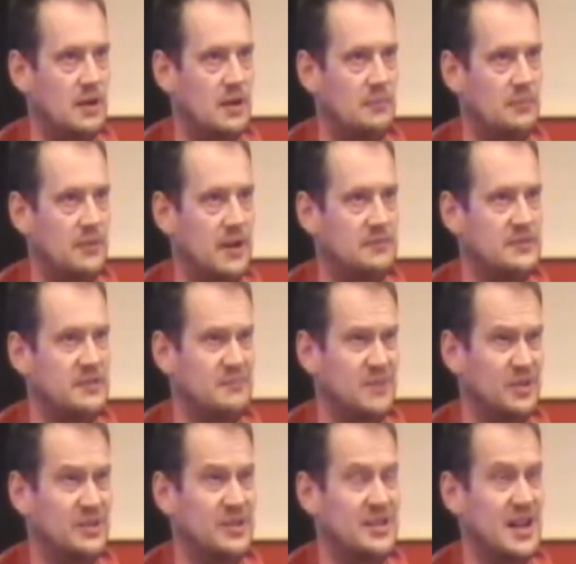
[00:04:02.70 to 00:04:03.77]
preemptive
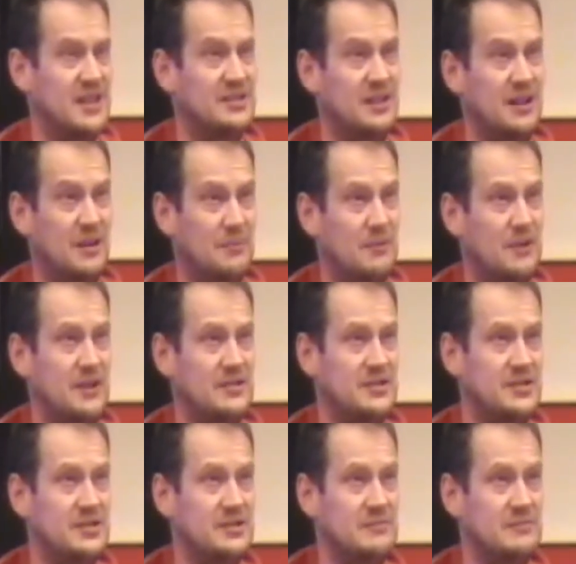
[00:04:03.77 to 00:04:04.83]
multitasking operating
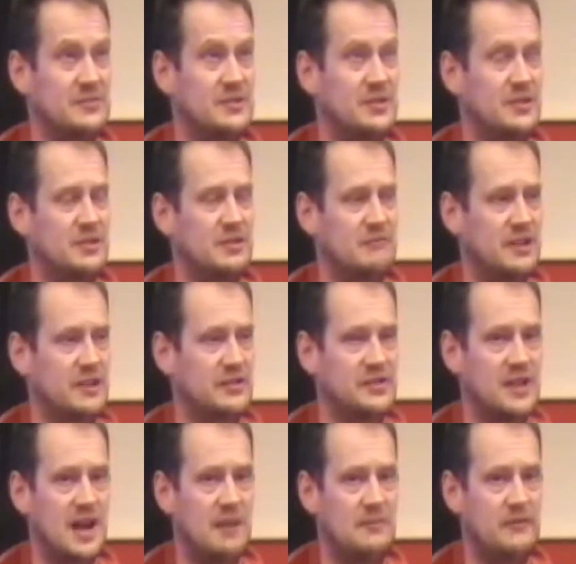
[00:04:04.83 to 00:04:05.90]
systems that do
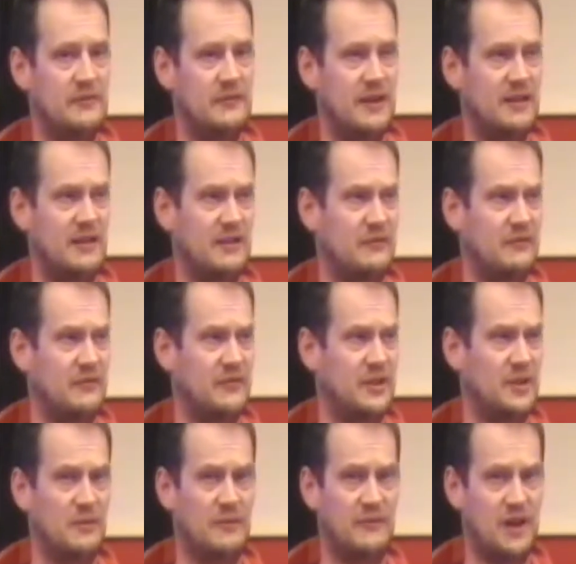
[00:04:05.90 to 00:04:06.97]
real-time are very
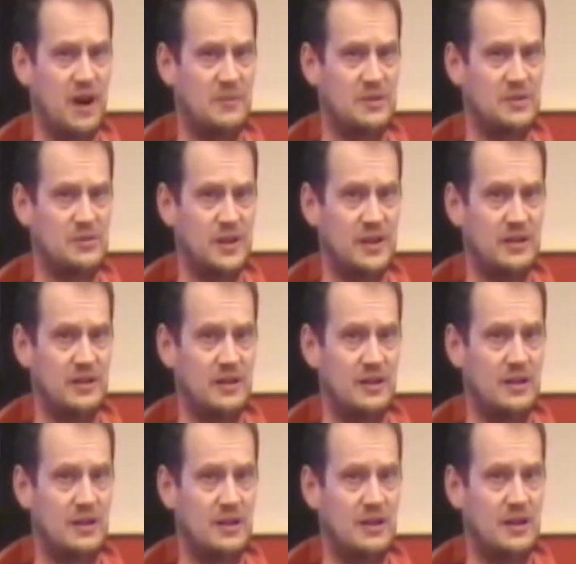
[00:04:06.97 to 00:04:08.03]
few and far between.
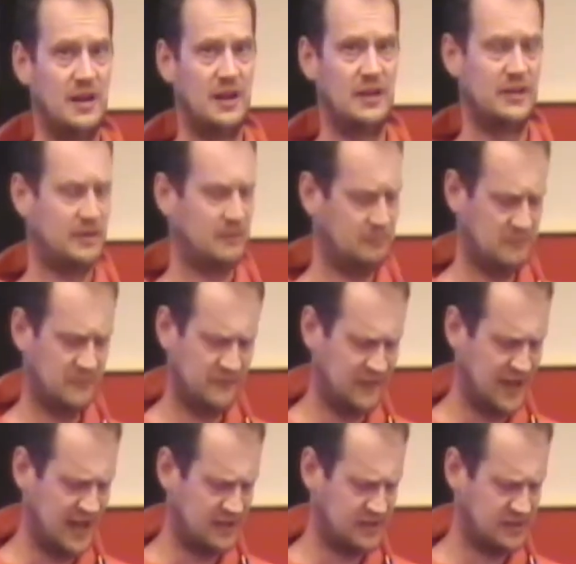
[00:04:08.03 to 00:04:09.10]
I think
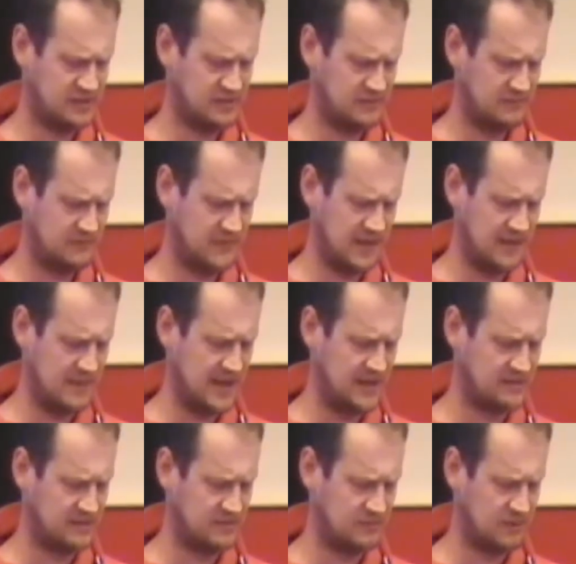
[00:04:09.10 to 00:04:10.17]
VAX,
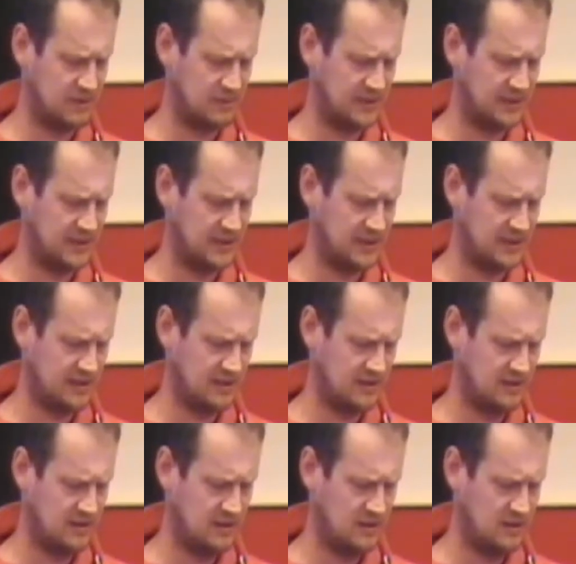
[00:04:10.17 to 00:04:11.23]
VMS are probably
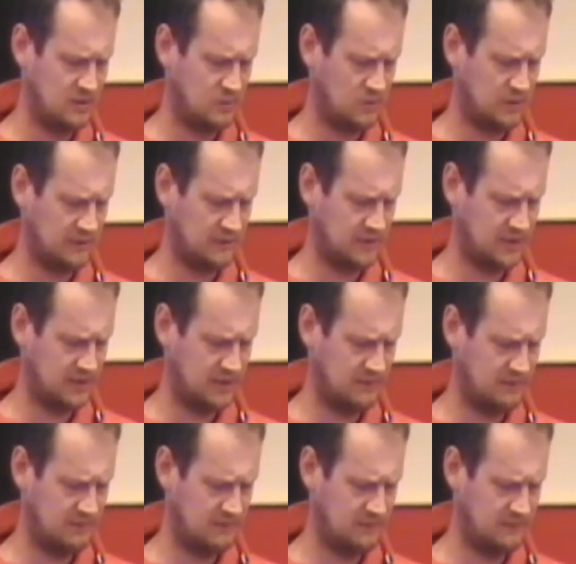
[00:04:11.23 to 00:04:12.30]
one of the
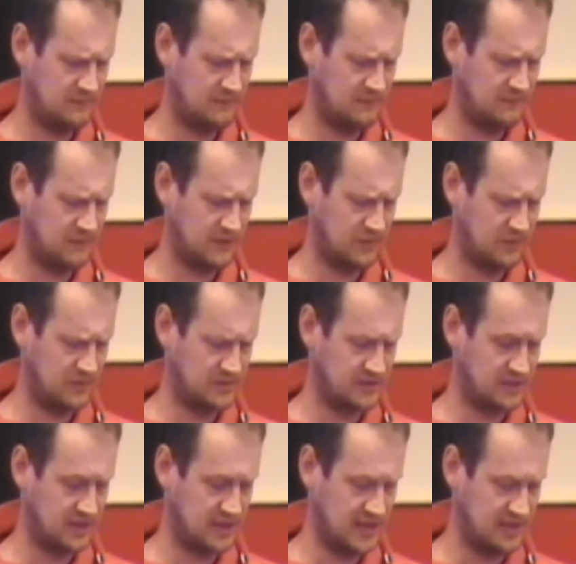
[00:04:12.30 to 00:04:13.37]
few ones
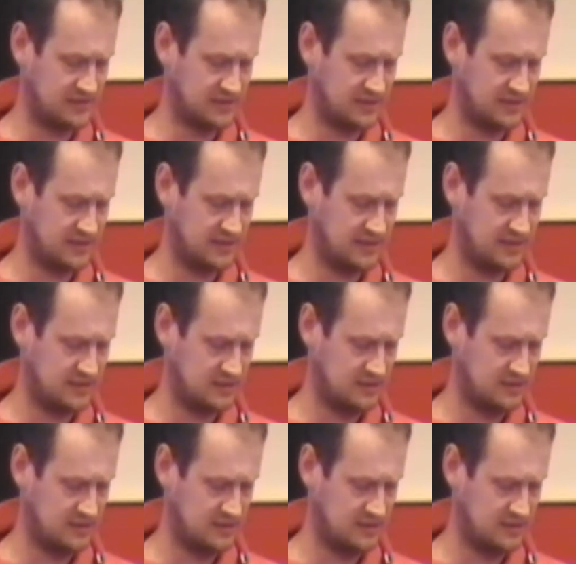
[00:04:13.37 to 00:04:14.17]
that can actually do it.